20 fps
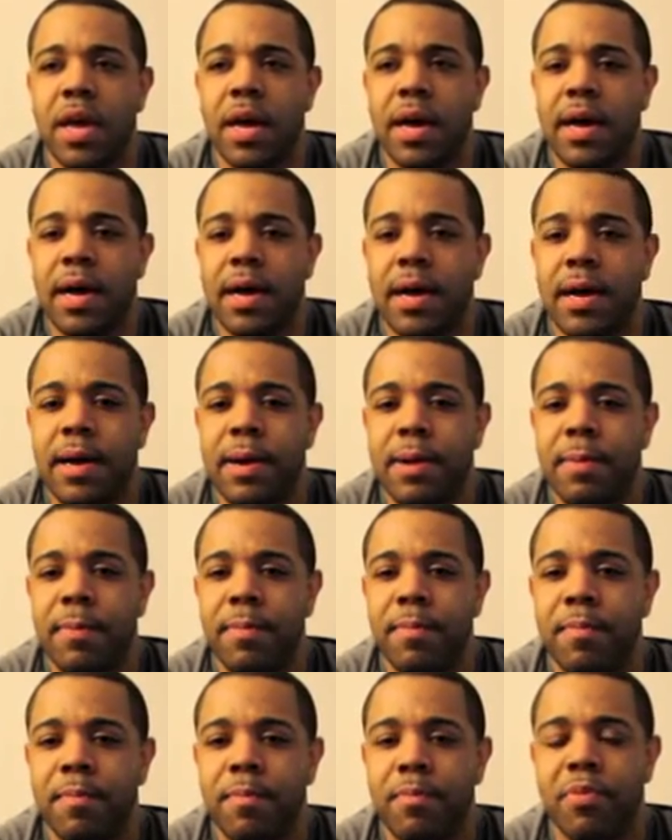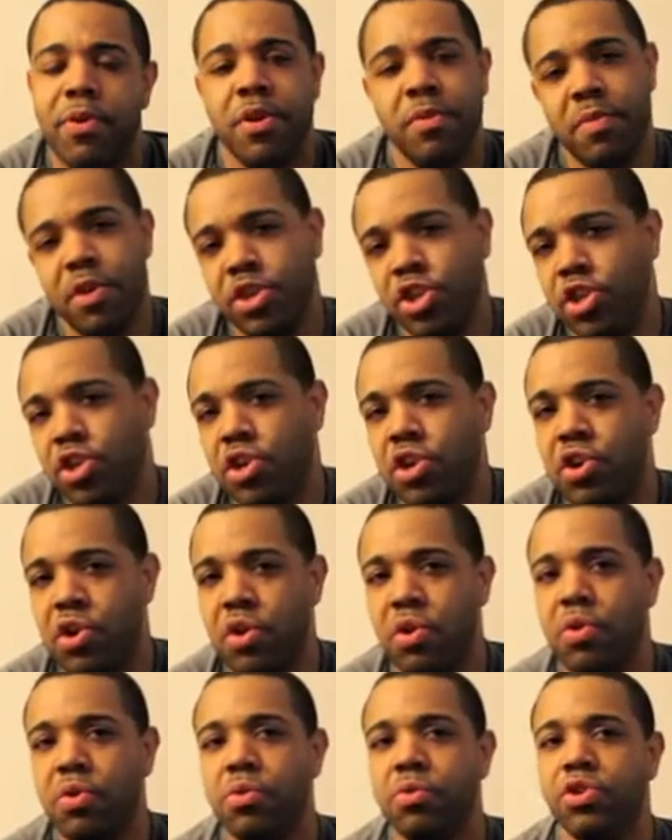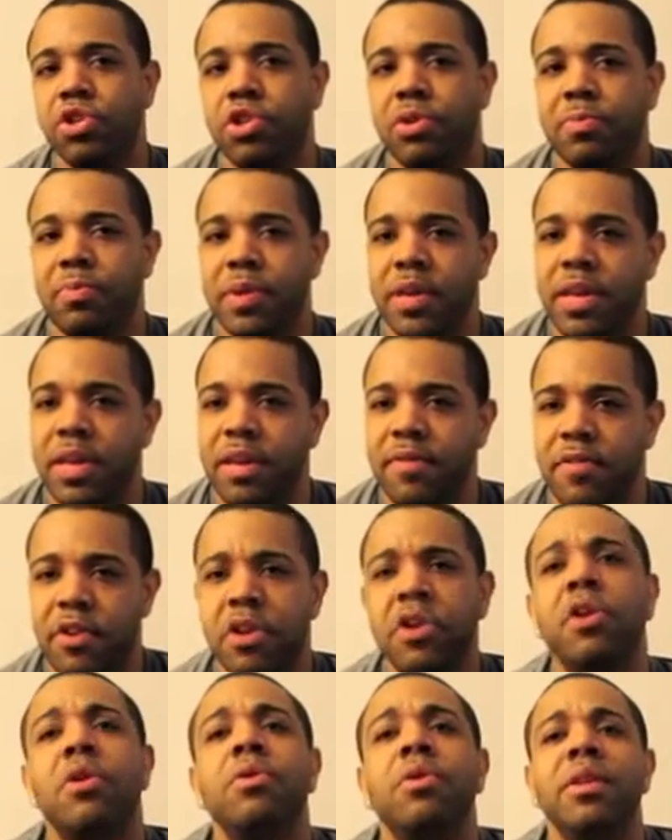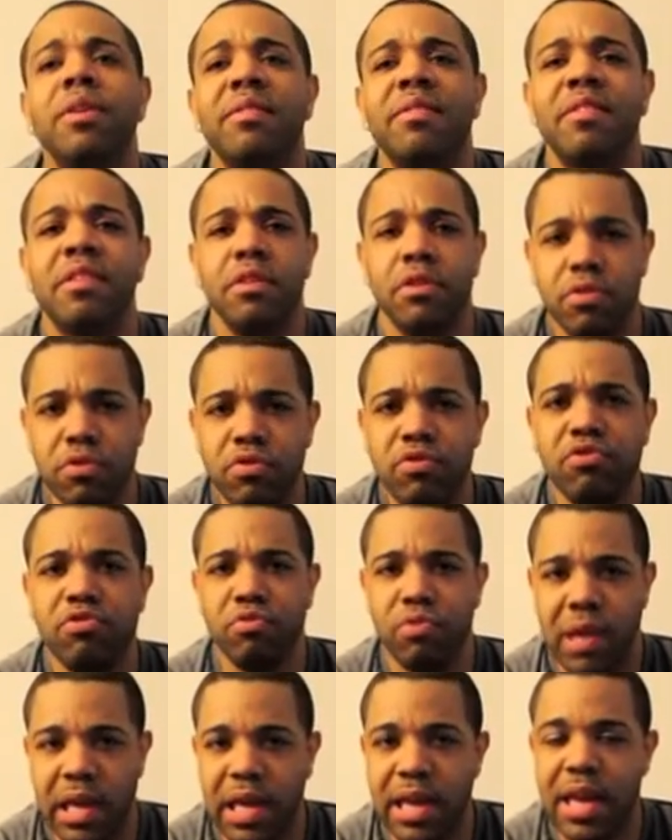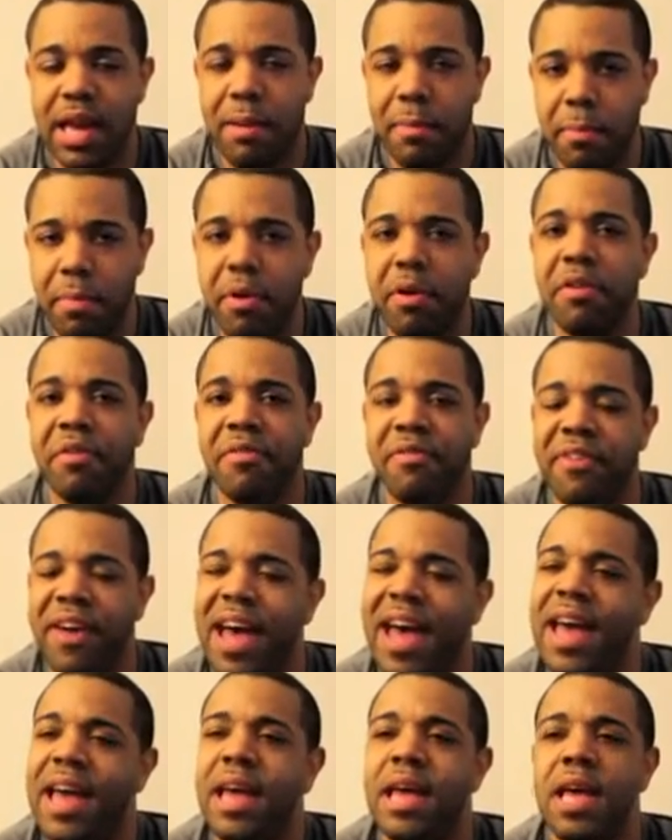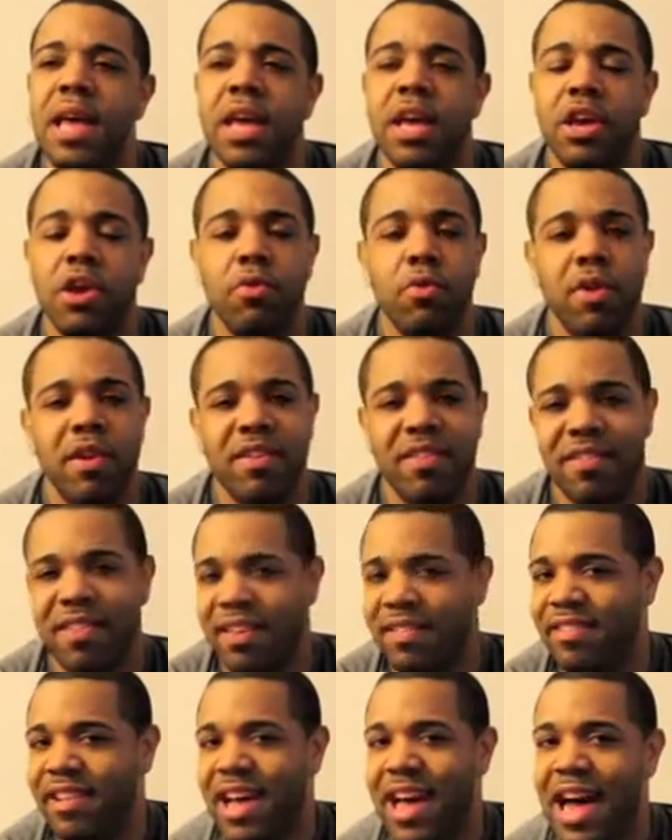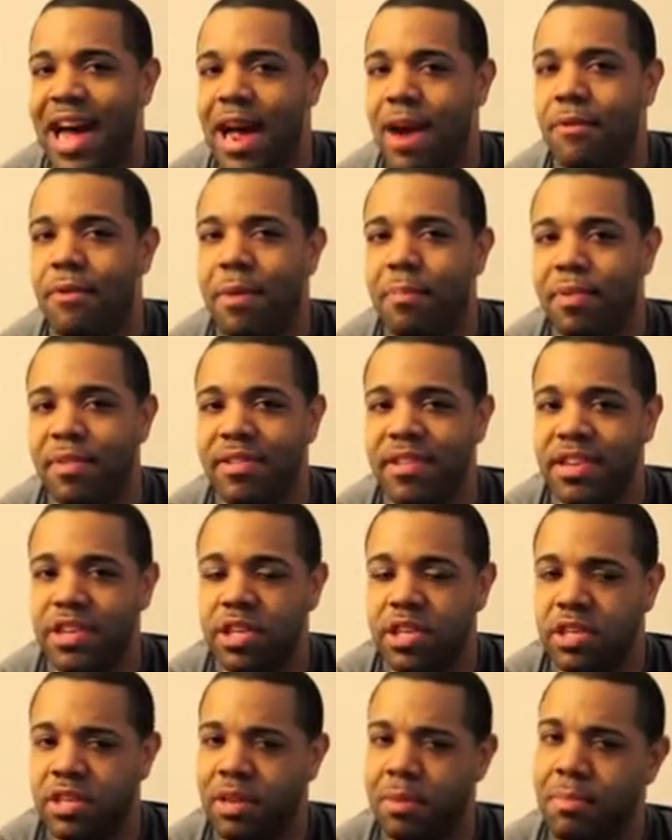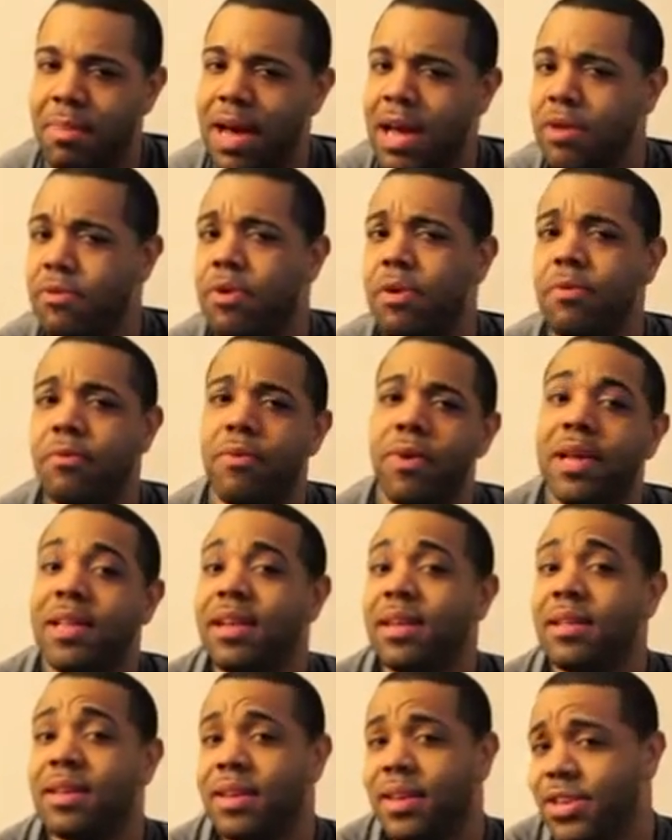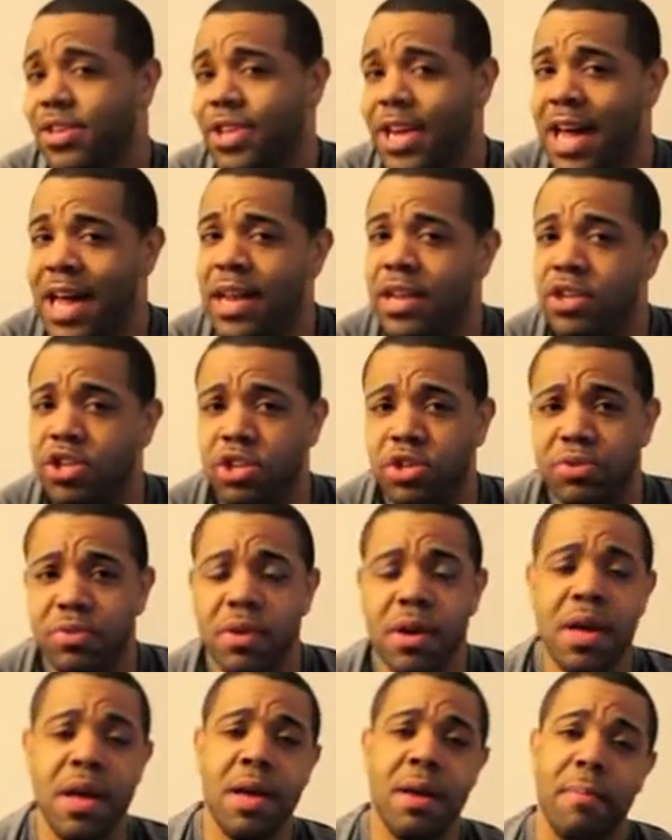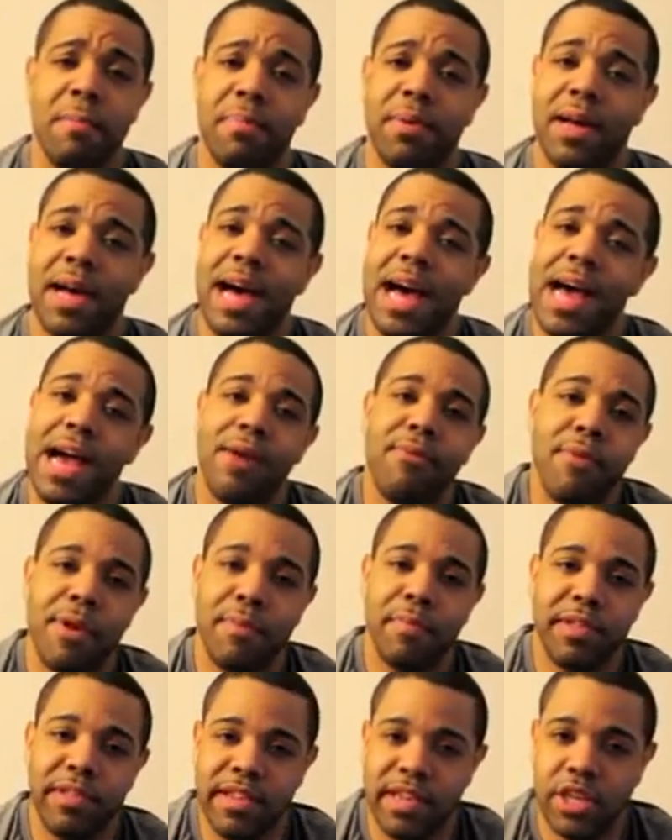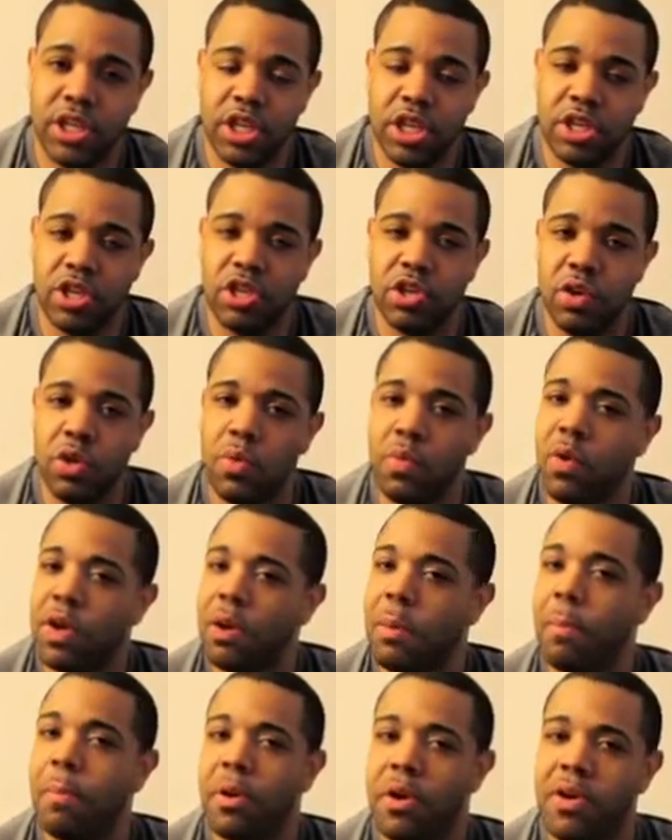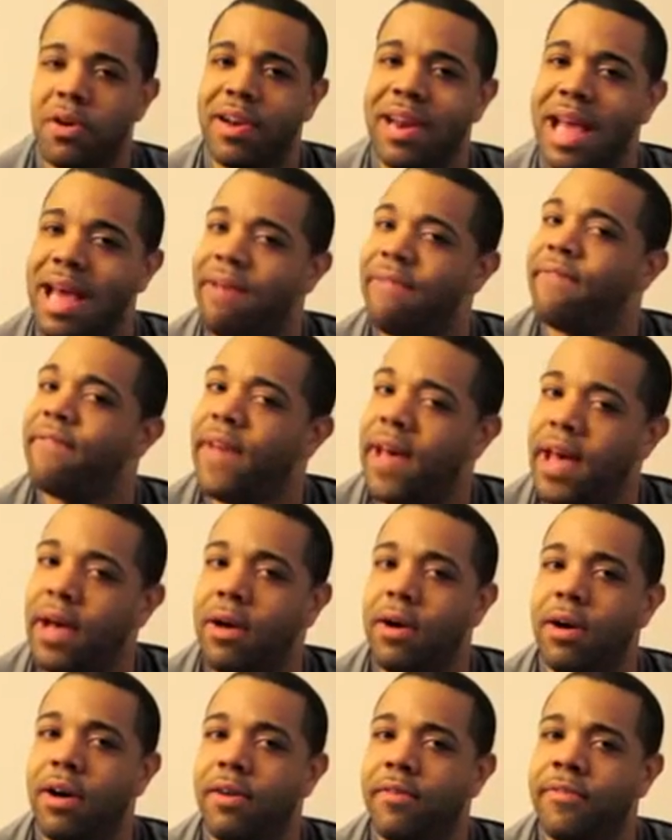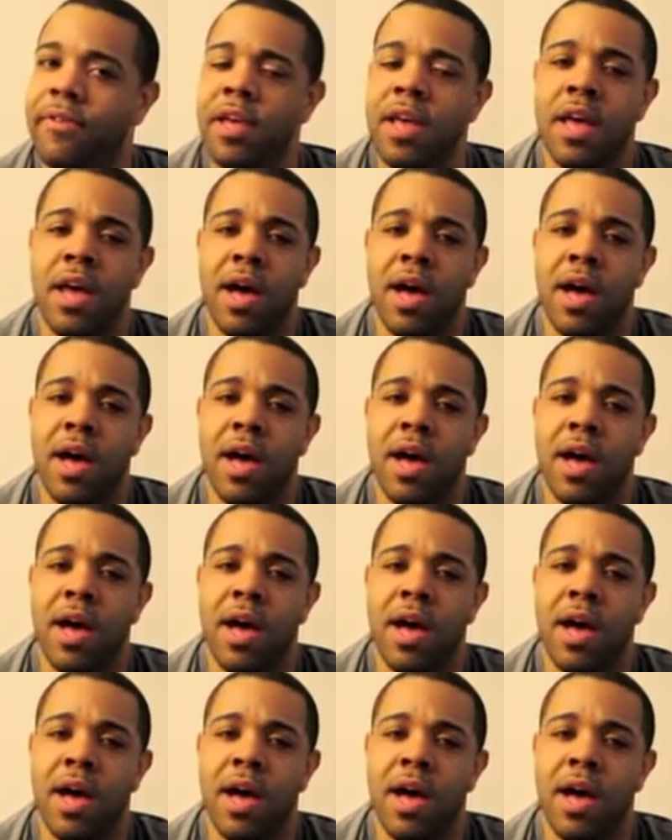Um, pretty much your goal should be, if your goal is to lose weight and burn fat, you wanna stick to high repetitions. A moderate weight that's gonna challenge you, but high repetitions. So you wanna burn that fat off.